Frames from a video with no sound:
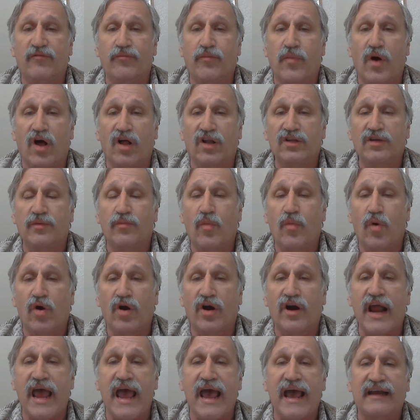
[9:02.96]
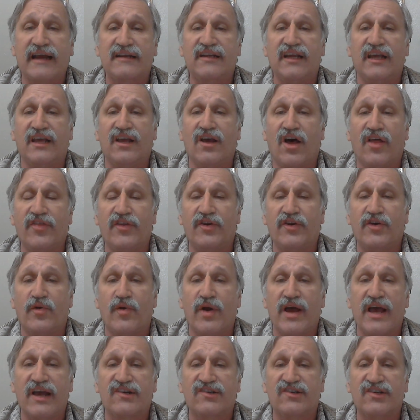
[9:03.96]
of Baltimore acting on the
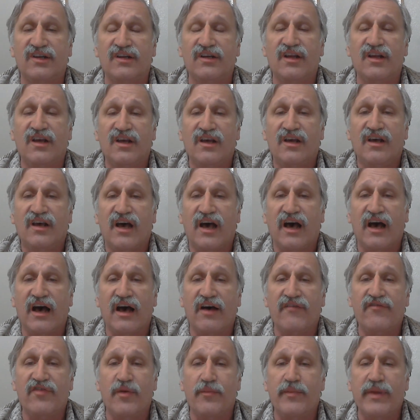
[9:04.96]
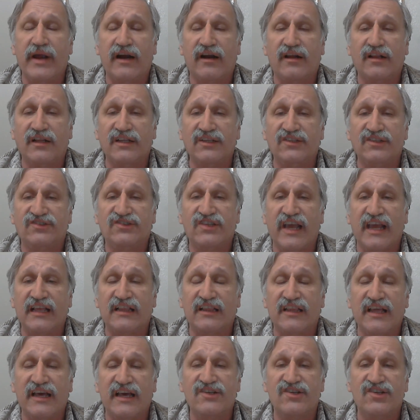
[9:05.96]
direction uh, of the Maryland
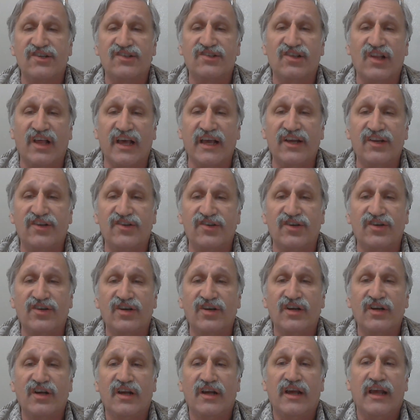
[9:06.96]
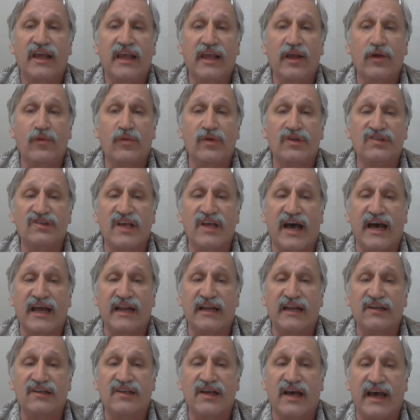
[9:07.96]
state legislature, he was
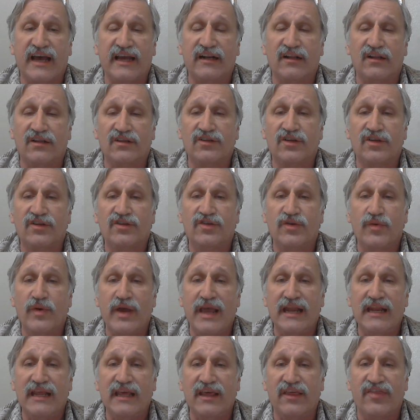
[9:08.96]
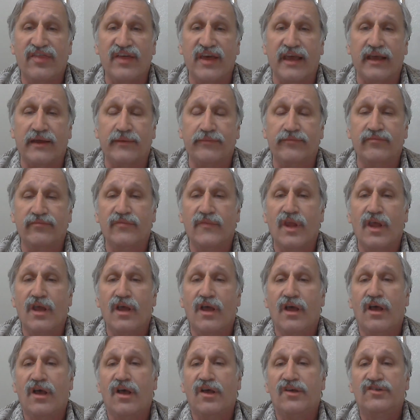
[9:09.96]
not entitled to anything.
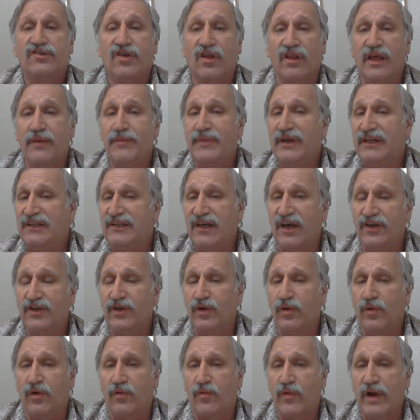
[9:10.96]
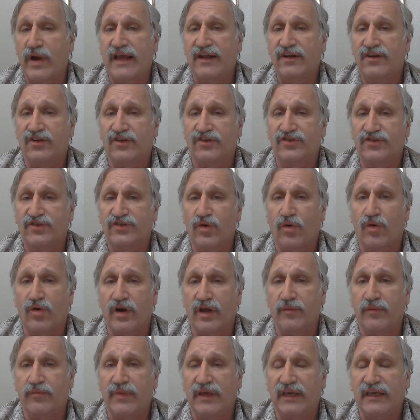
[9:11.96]
So let me tell you a Randall
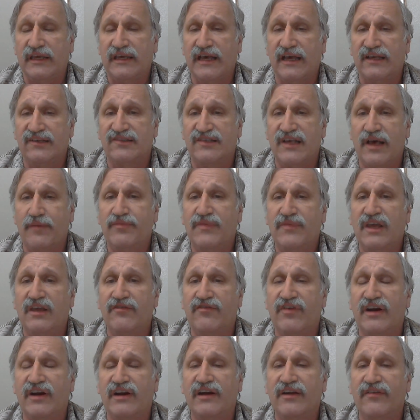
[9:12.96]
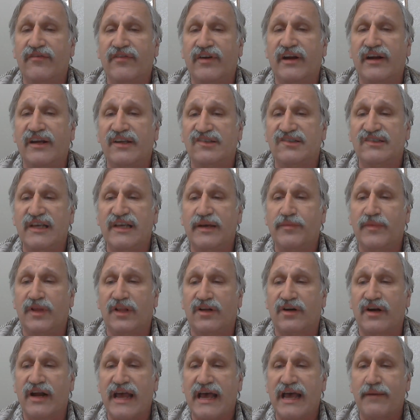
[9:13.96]
story because something very, very
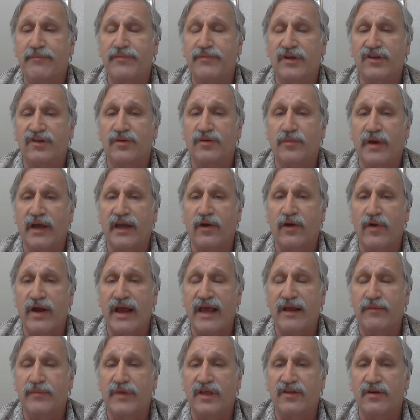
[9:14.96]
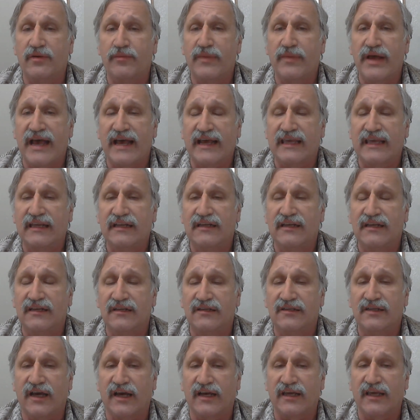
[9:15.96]
similar happened to my grandmother back in
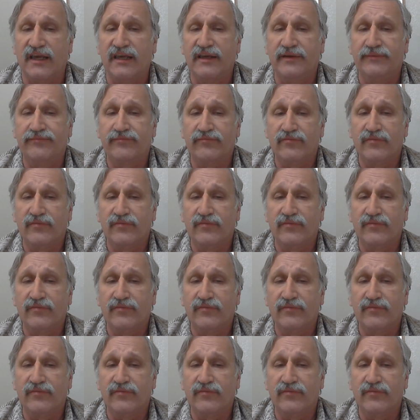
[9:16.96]
Kentucky.